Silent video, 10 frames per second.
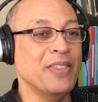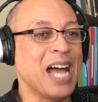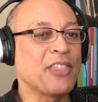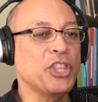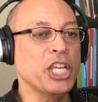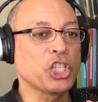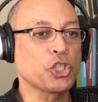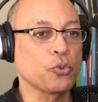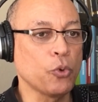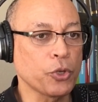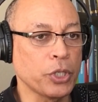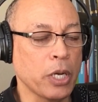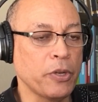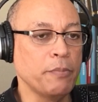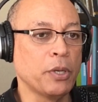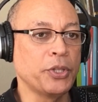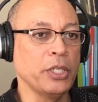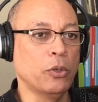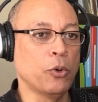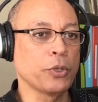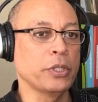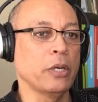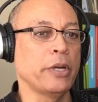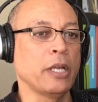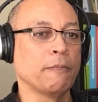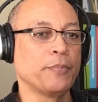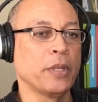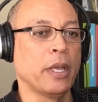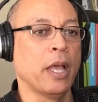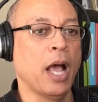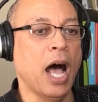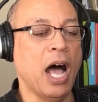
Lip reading: not the extraordinary, but the ordinary.